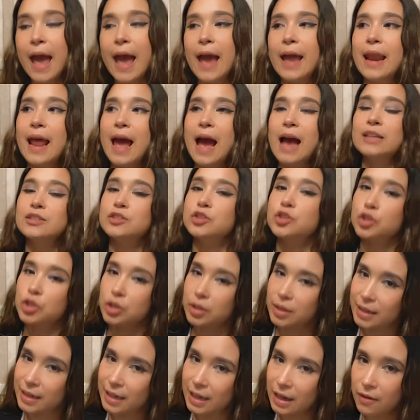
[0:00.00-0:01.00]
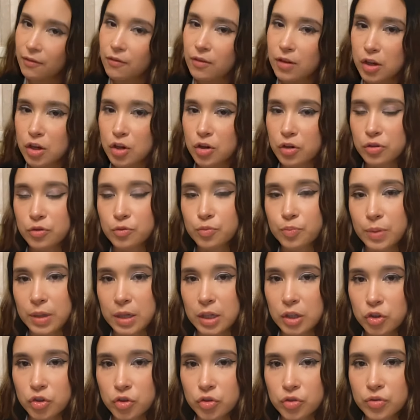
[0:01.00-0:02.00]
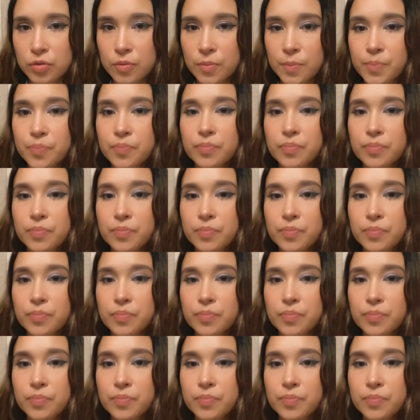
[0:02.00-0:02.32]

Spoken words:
and as you're giving your speech,